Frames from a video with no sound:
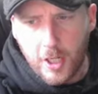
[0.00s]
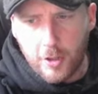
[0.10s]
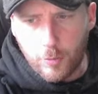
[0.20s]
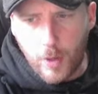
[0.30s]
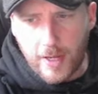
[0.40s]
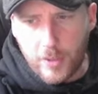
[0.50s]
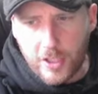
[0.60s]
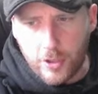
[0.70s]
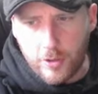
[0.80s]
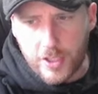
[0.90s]
The way we
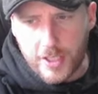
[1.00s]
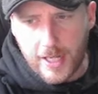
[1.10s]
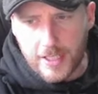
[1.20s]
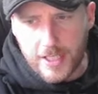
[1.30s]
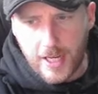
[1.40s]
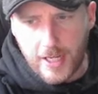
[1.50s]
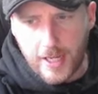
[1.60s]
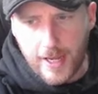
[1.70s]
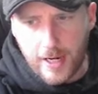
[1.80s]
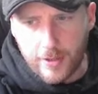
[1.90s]
can usually tell it's
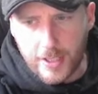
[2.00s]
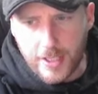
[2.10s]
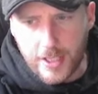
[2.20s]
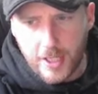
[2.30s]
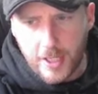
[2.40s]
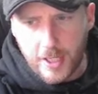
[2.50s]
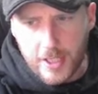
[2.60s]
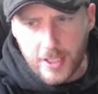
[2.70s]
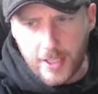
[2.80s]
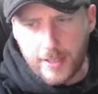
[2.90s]
Ares
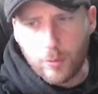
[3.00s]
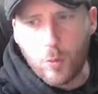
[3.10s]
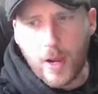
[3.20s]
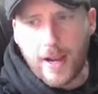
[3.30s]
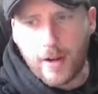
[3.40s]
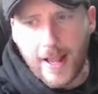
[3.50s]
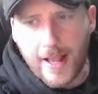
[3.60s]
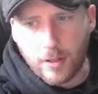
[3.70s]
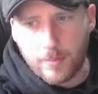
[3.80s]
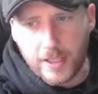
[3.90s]
is that he will wear a
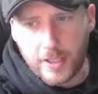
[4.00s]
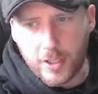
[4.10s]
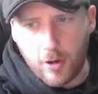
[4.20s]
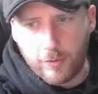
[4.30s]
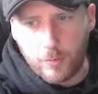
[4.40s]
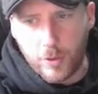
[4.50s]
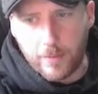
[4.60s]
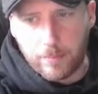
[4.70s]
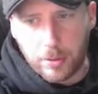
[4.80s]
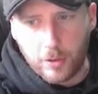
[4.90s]
helmet, often with a
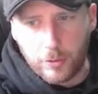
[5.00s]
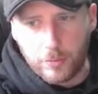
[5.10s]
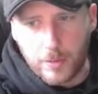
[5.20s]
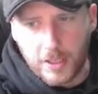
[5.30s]
plume